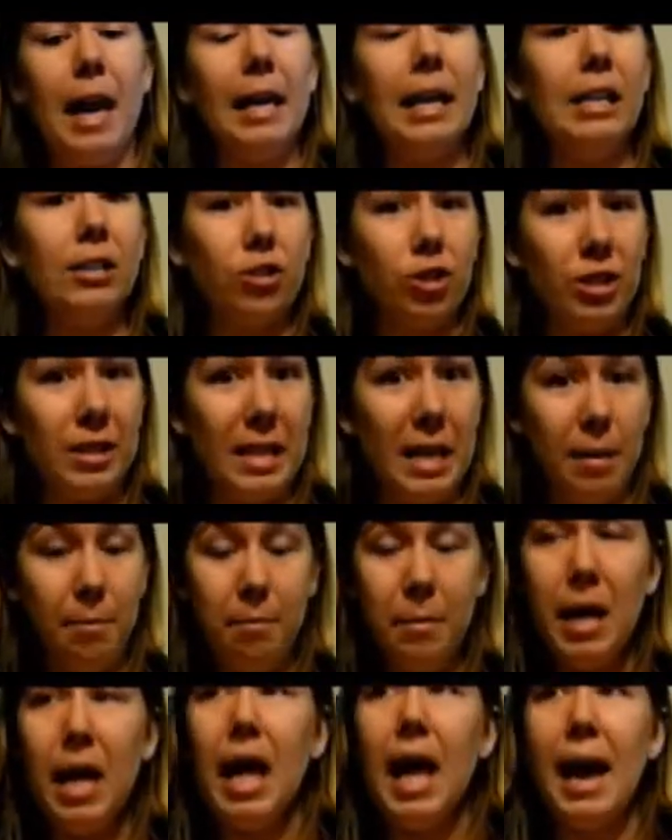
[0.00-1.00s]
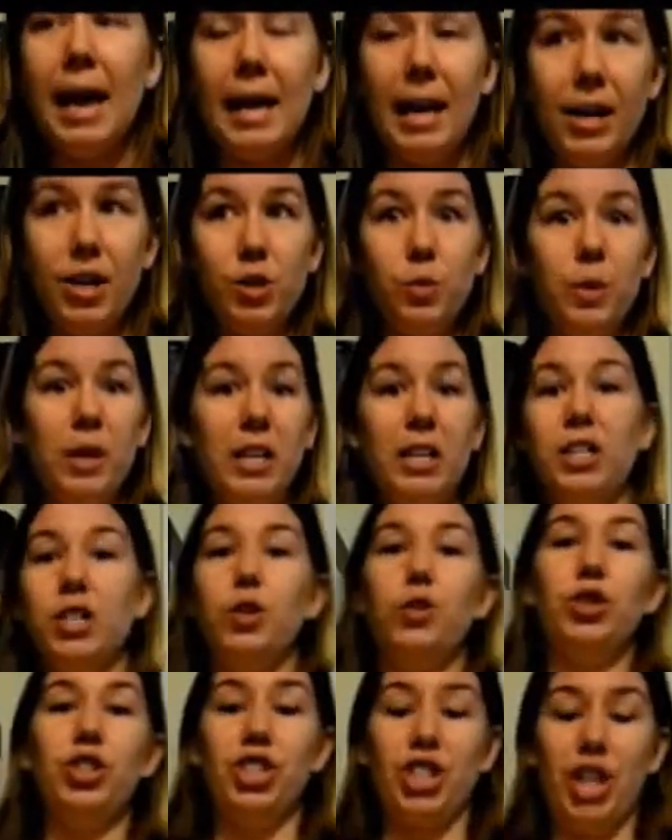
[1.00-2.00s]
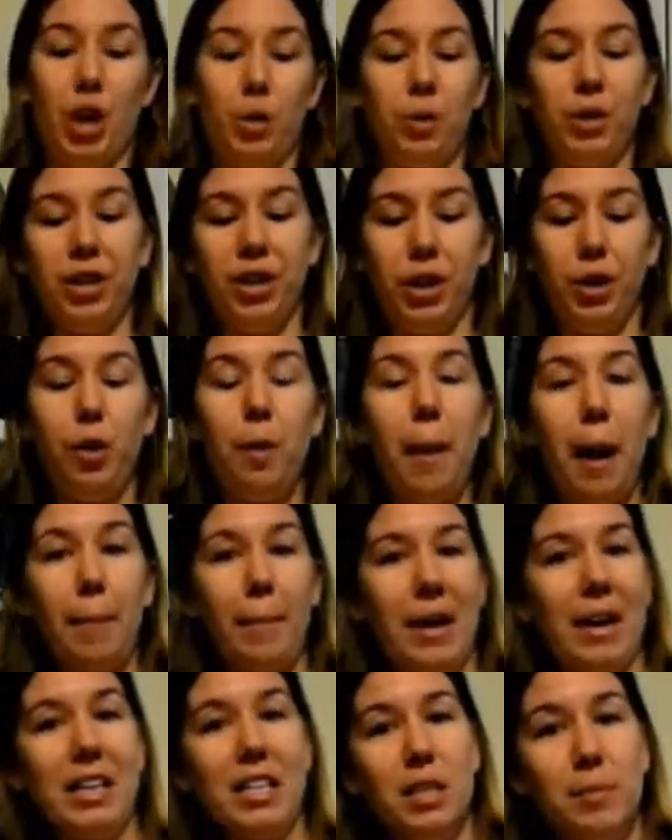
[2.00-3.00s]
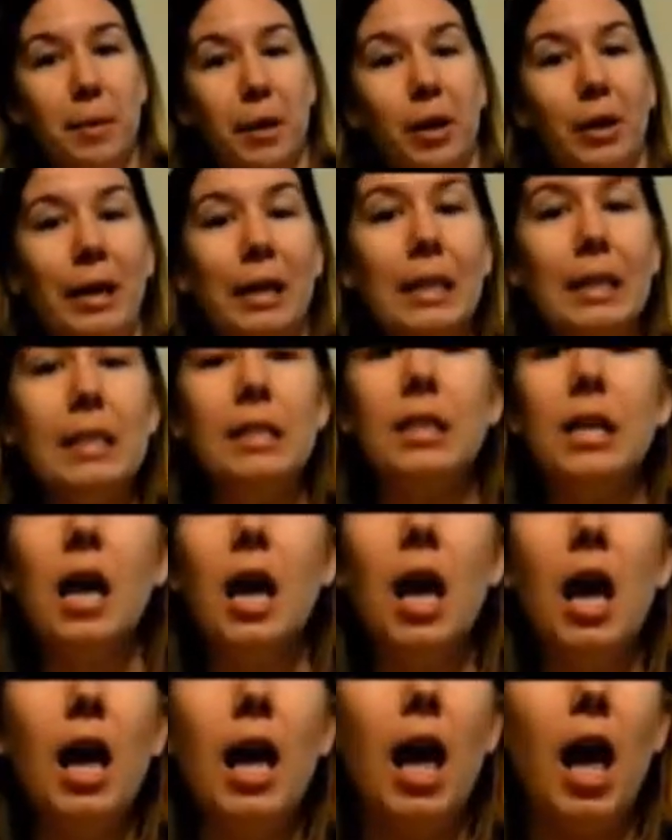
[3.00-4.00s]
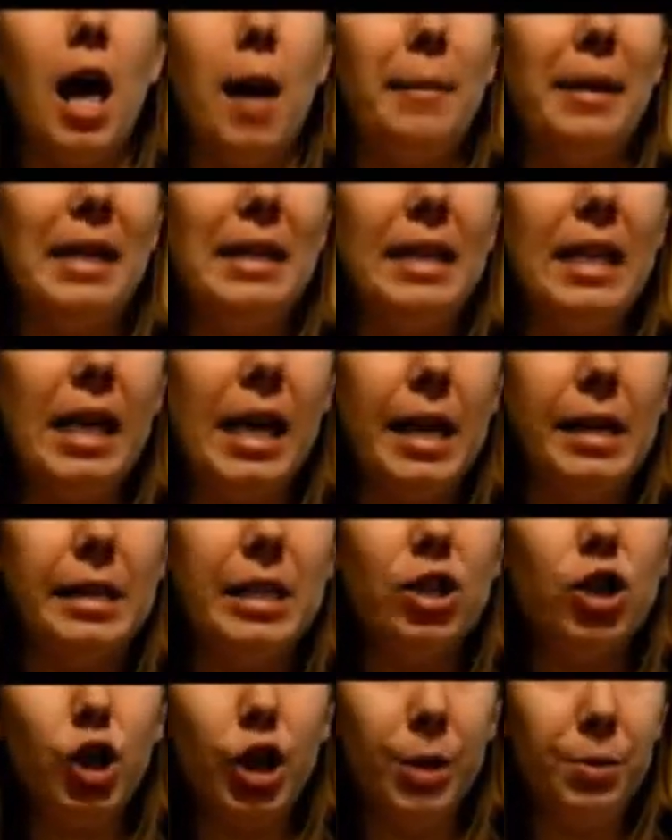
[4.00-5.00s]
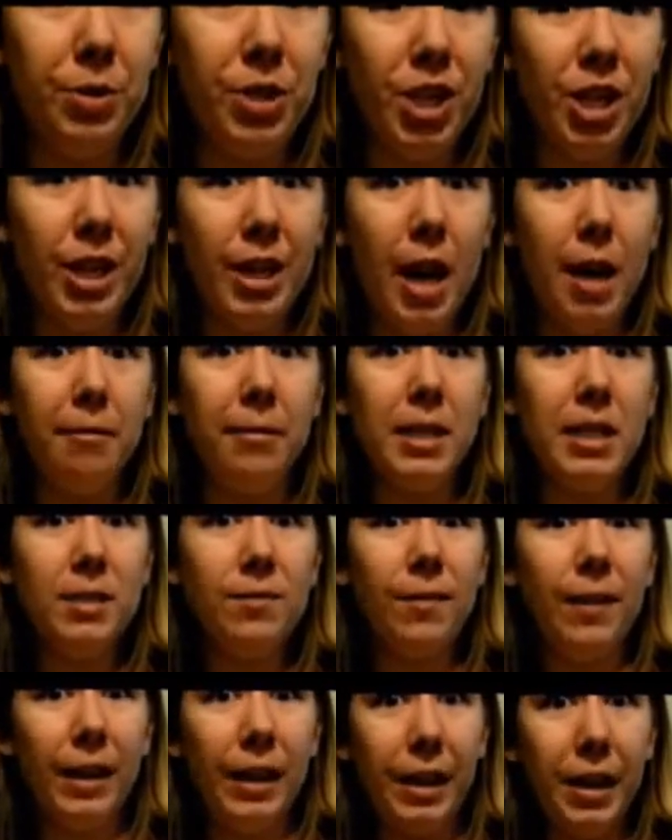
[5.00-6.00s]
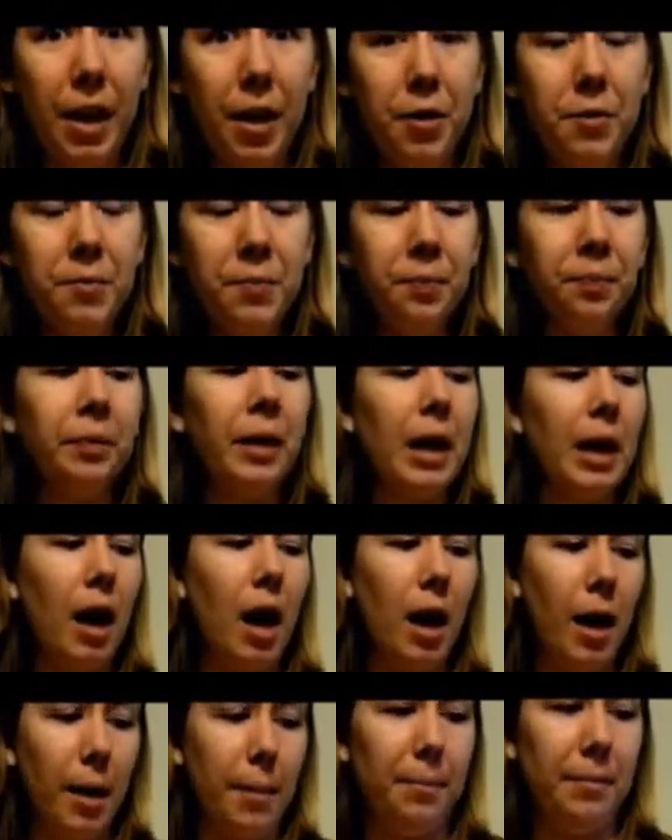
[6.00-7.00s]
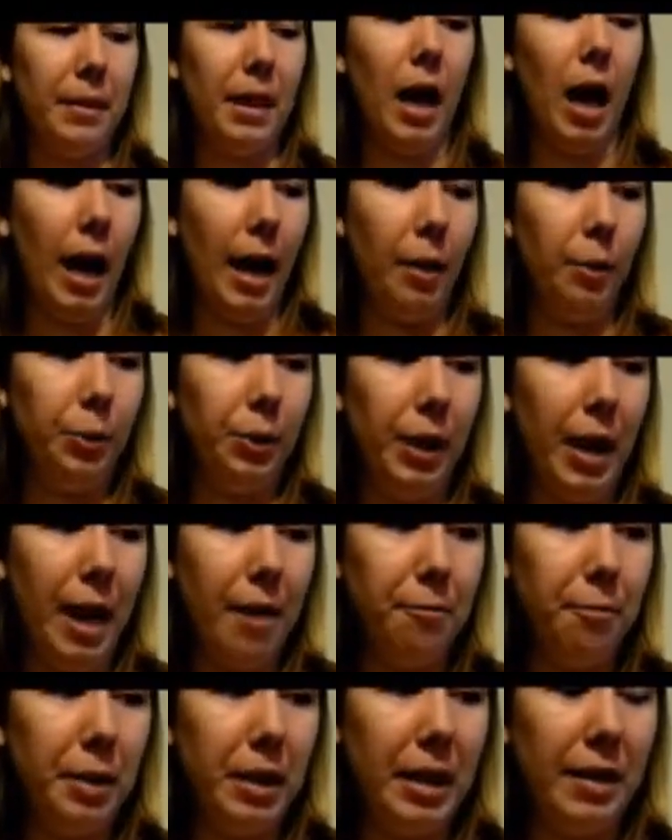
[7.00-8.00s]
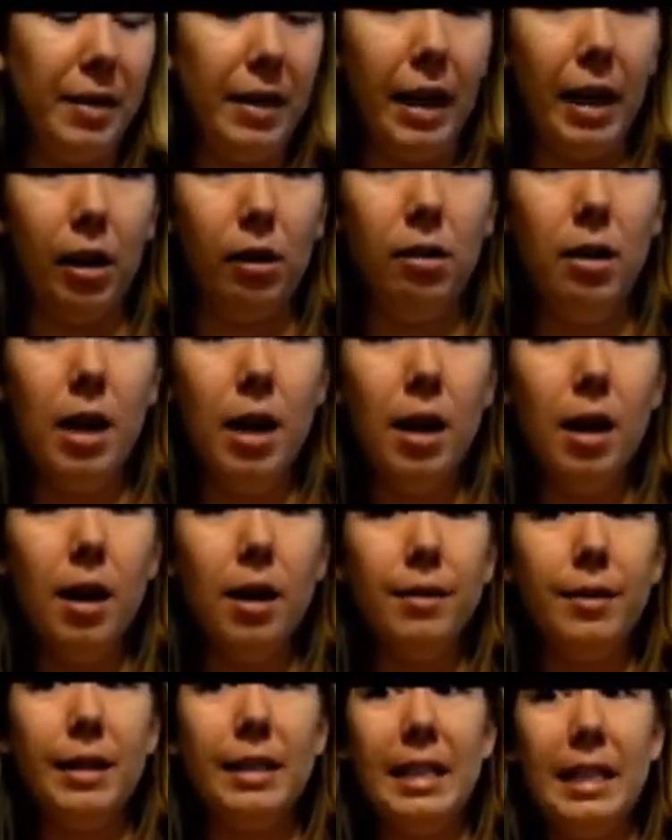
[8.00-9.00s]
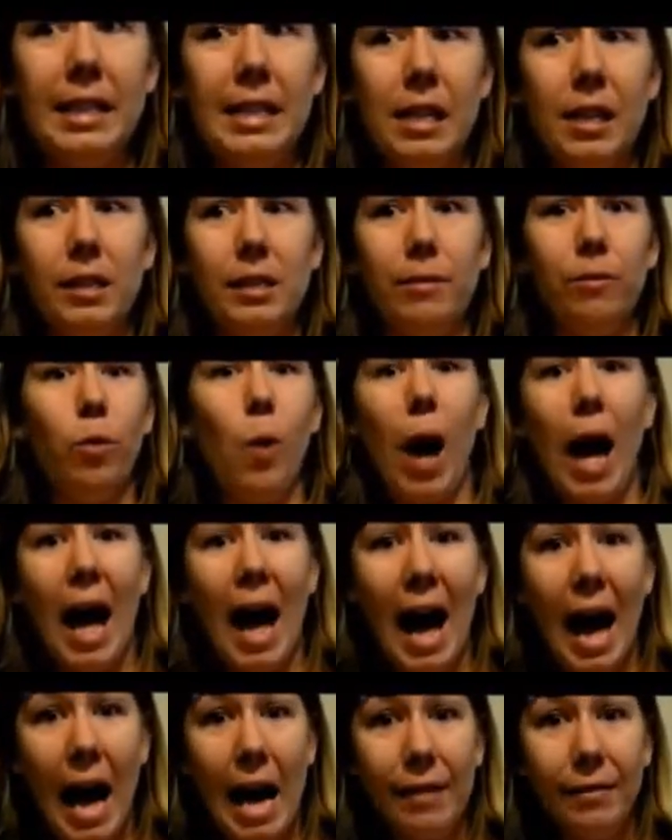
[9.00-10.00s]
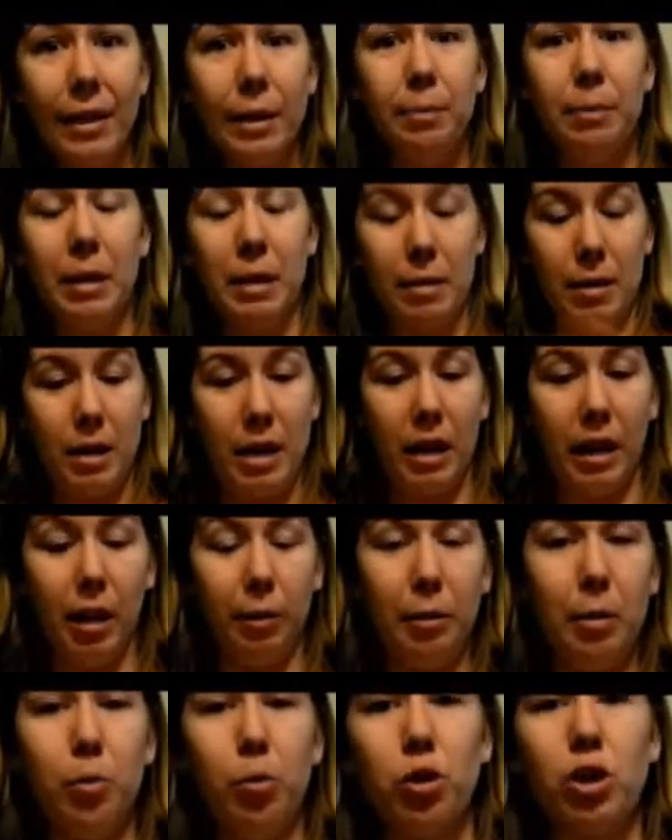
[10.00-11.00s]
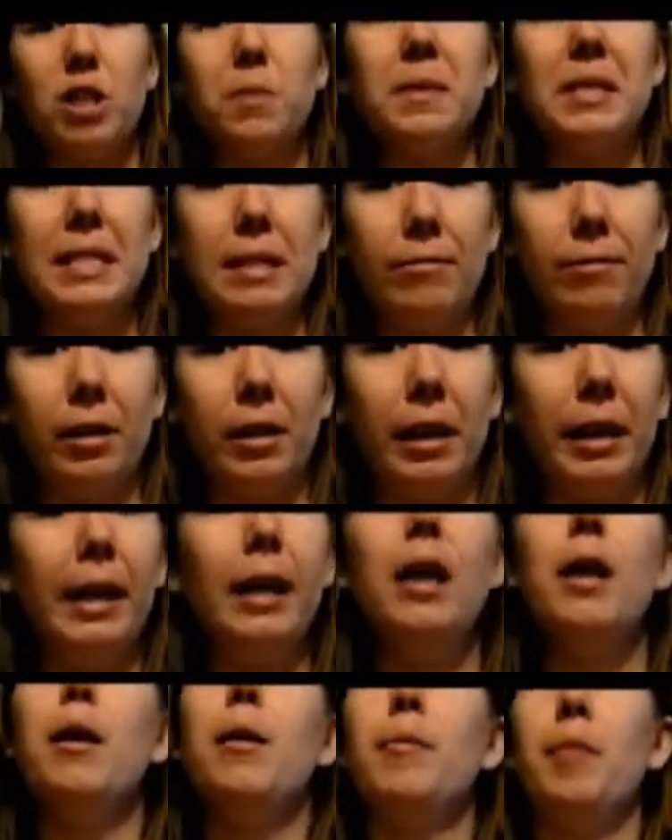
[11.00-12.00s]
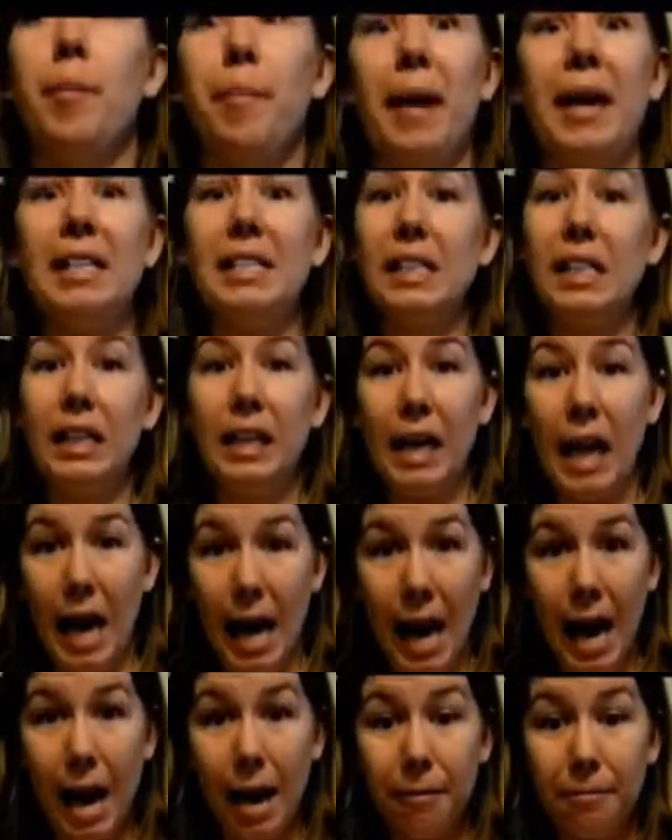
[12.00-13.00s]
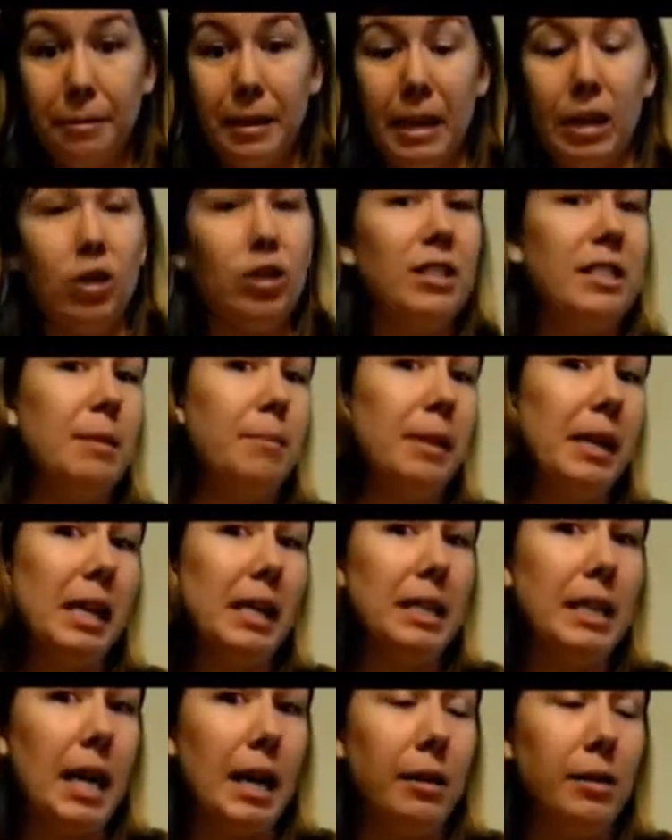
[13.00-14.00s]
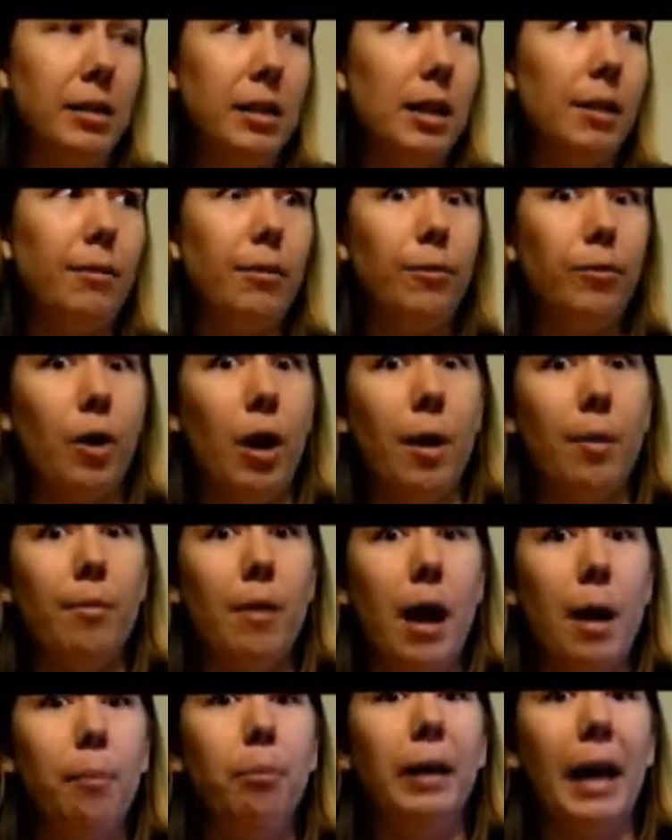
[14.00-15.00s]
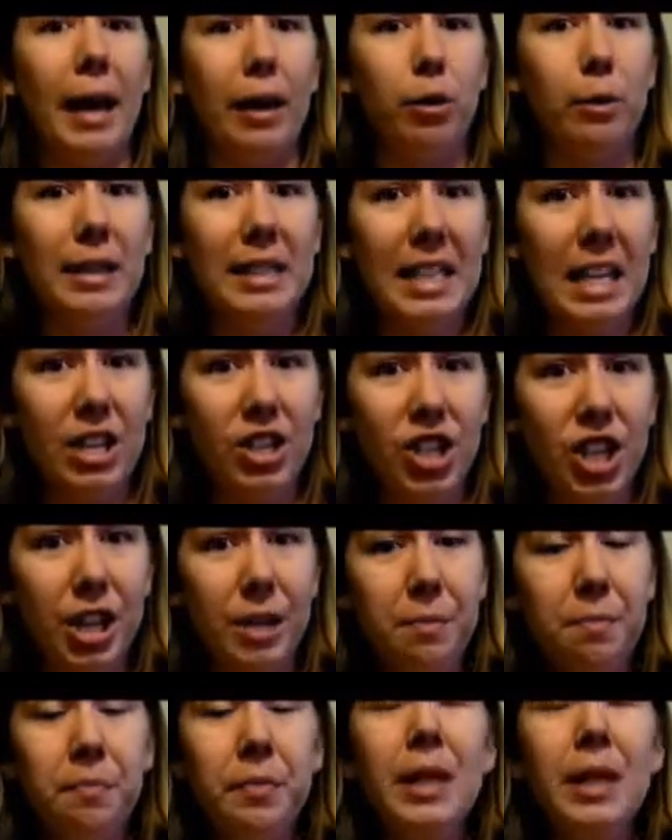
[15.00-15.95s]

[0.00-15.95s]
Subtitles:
an Interstim, and I just wanted to share with you about my experience. In the description of this video, I will have put in there the details of why I have it, be a little bit more specifically. But basically I have the Interstim because I suffer from bladder retention,